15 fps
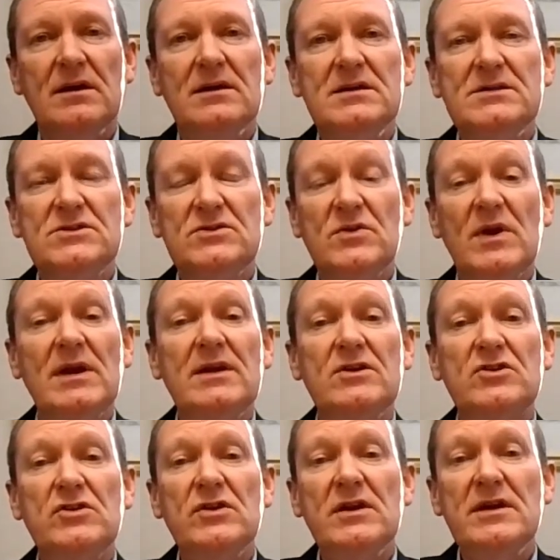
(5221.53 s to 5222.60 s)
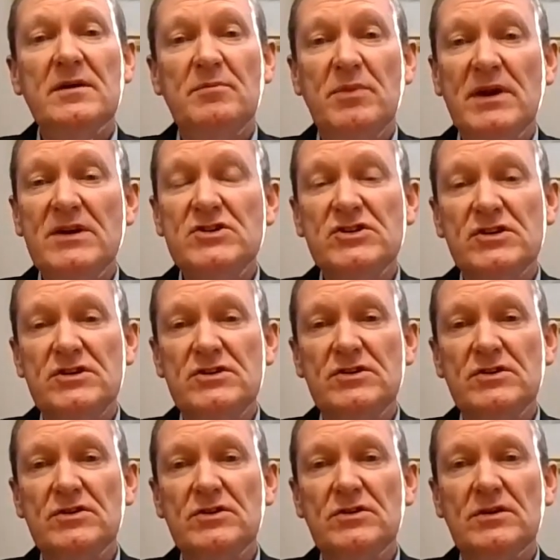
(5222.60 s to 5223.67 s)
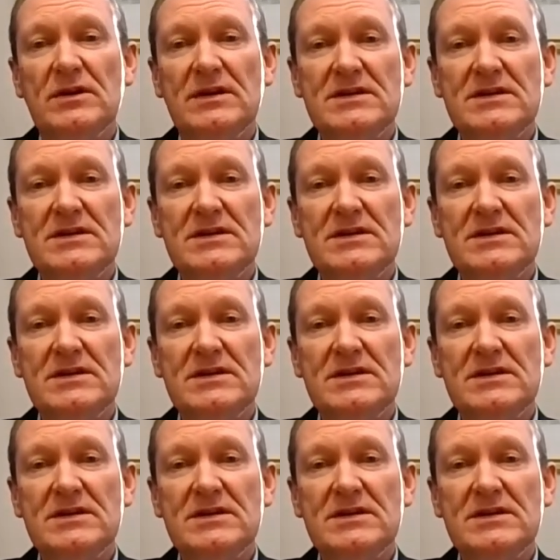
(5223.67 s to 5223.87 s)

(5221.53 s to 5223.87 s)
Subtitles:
It is really, truly a pleasure to